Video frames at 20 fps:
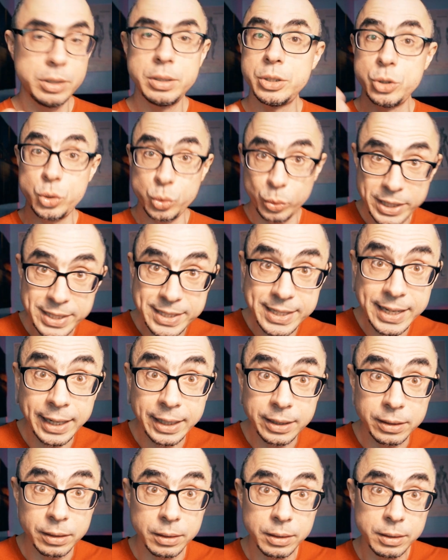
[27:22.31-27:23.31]
Should I
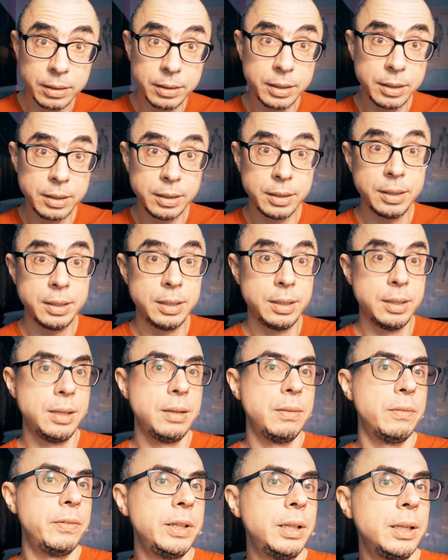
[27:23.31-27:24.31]
cycle?
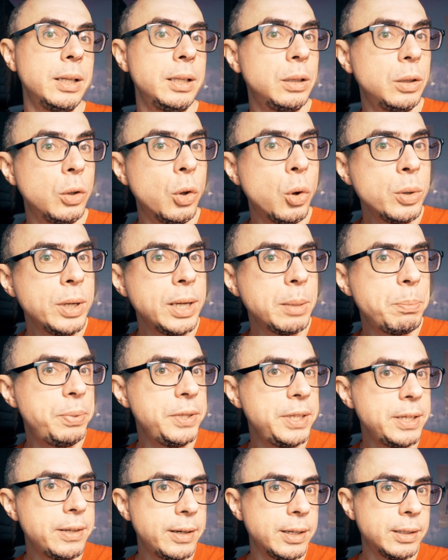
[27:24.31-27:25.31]
Will a longer
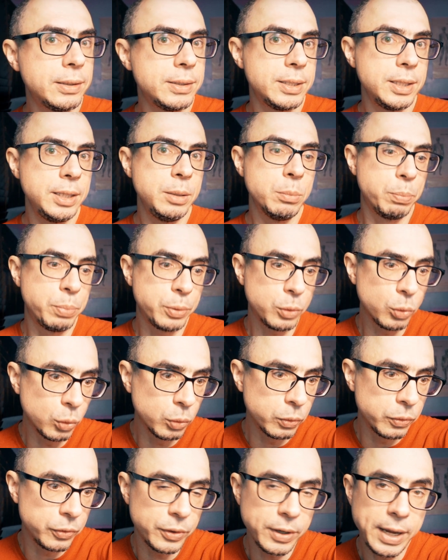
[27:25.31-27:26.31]
period
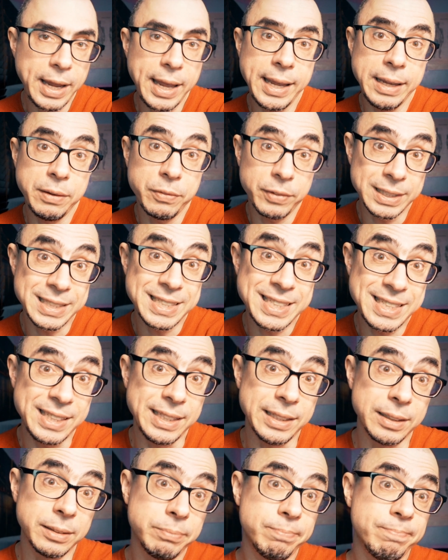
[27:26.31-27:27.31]
improve A1C?